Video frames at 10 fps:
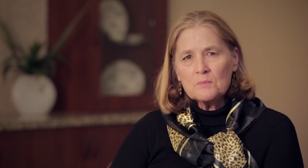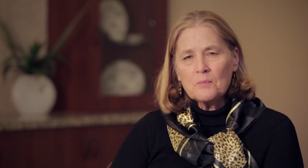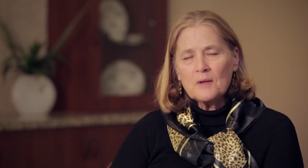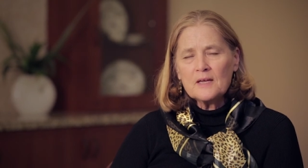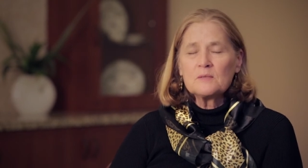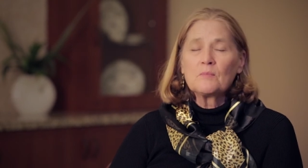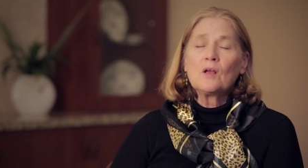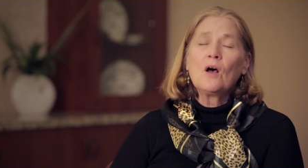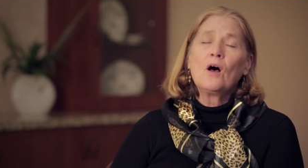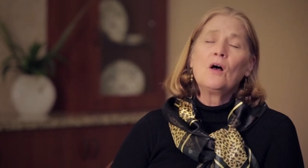People ask me
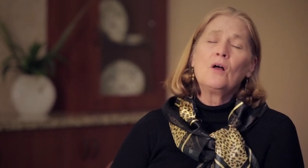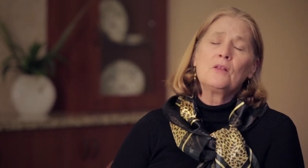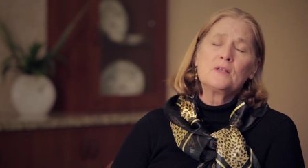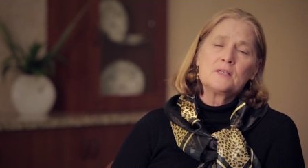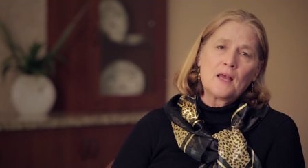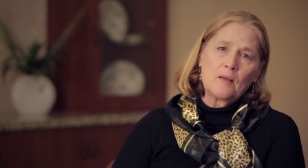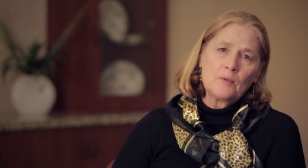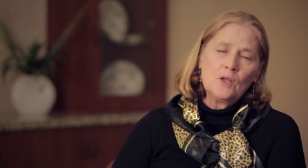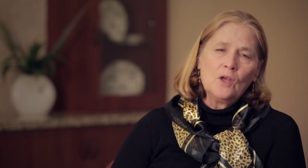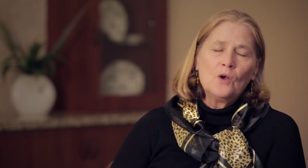all the time,
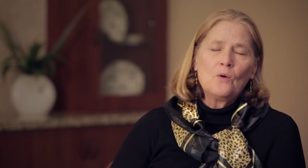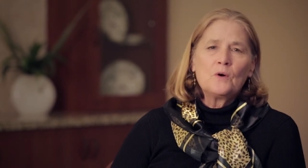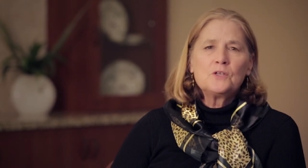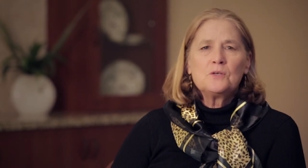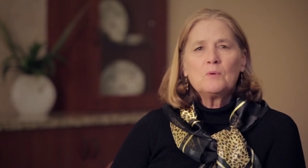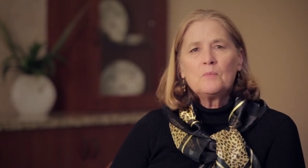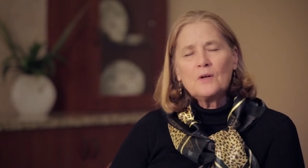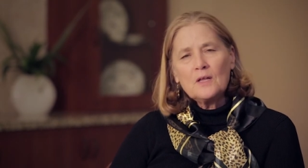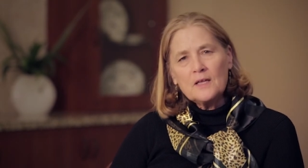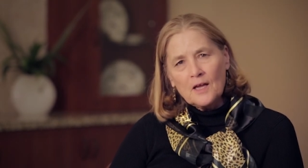what should be
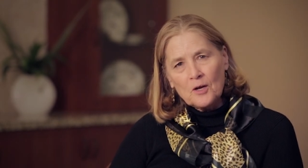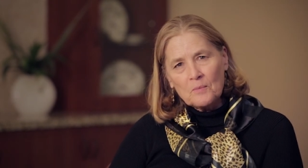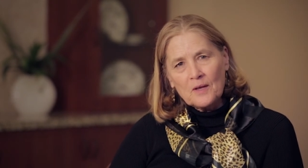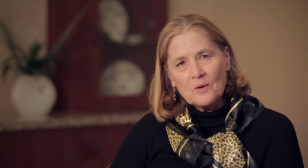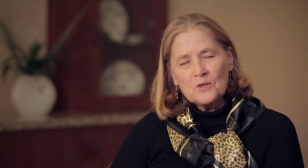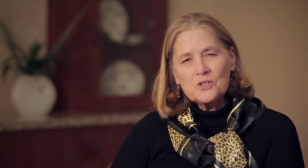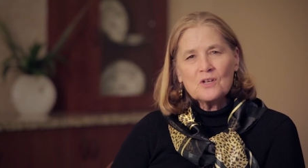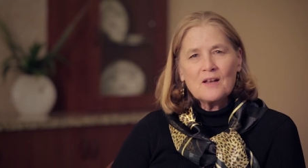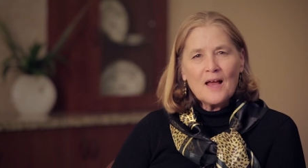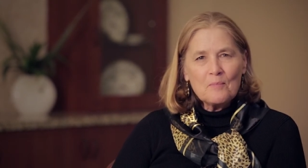put on the care plan? What
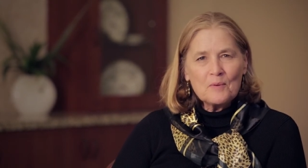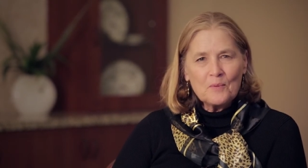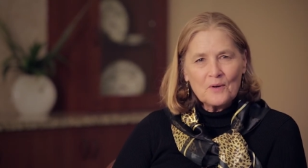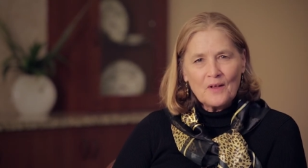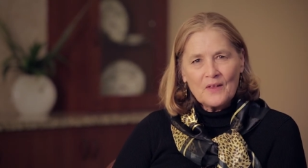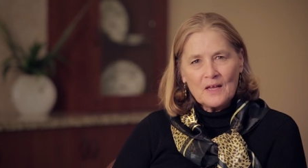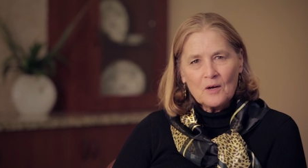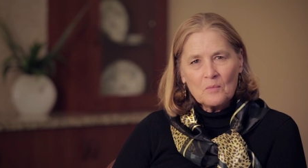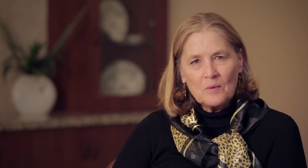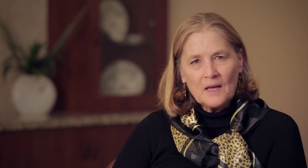should not be put on the
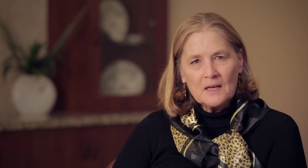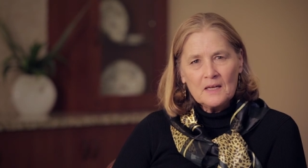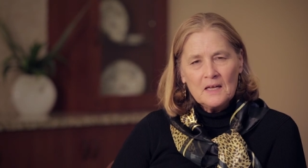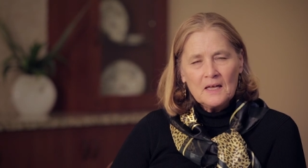care plan?